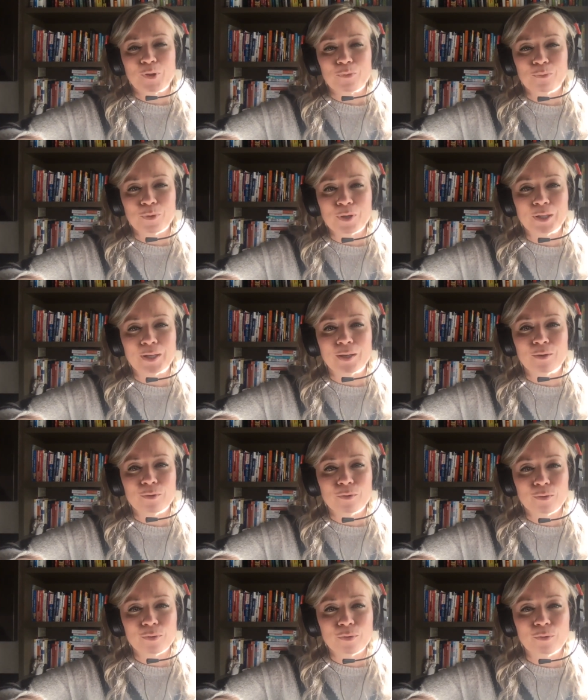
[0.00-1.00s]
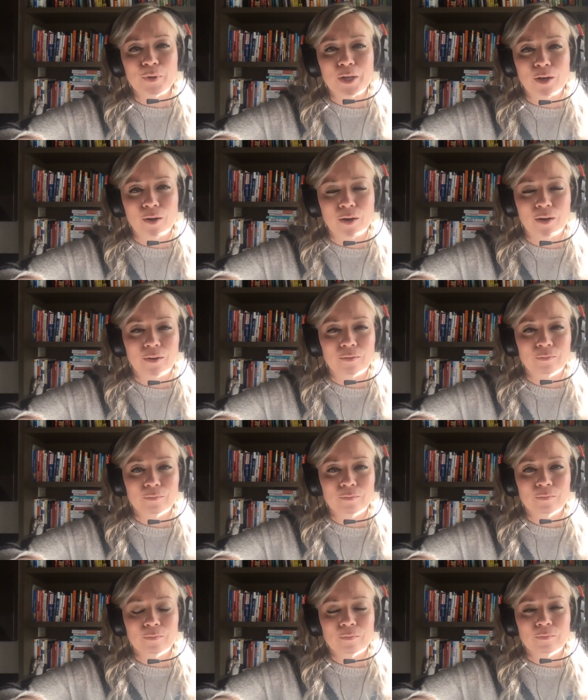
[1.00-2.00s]
really who we are.
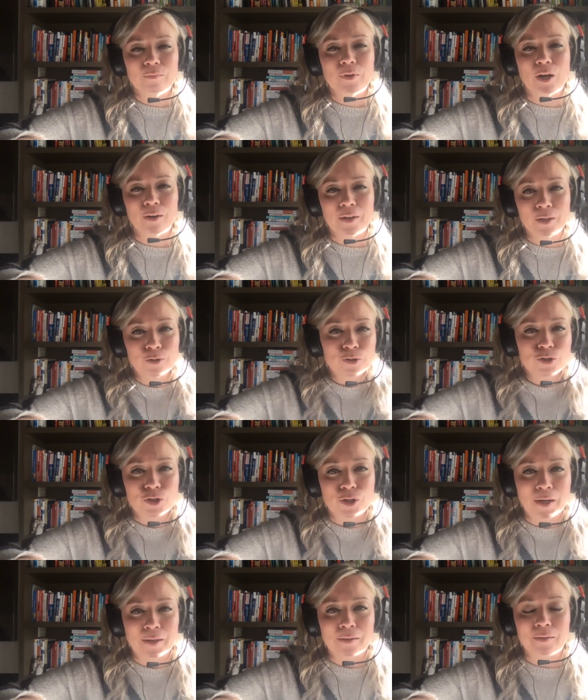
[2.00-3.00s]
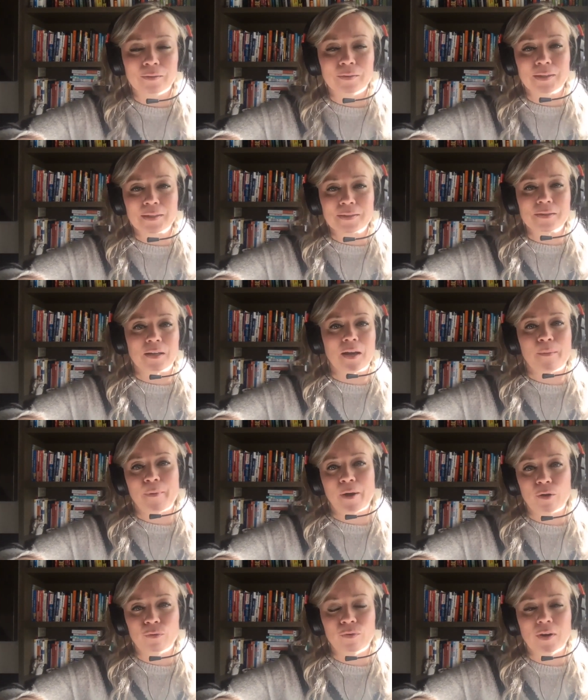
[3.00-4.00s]
Our inner child needs to come
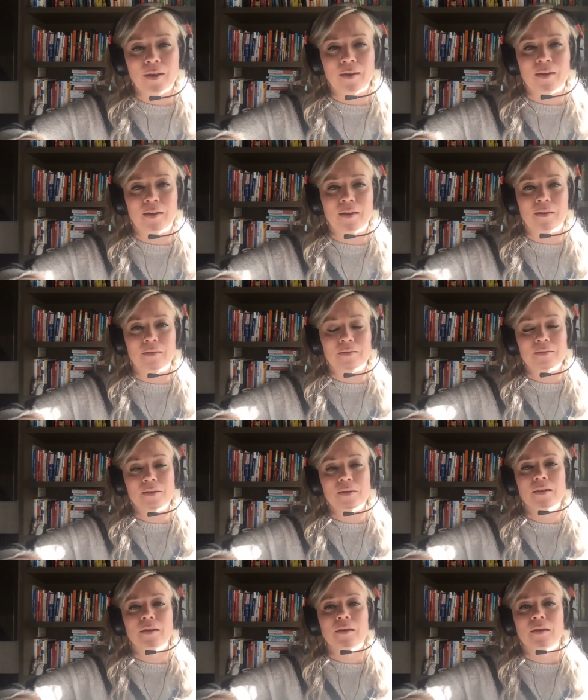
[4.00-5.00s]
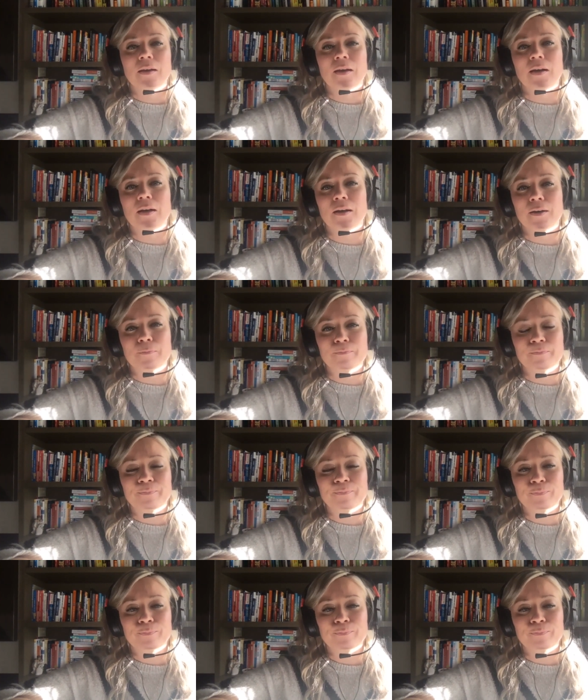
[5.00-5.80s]
out and um,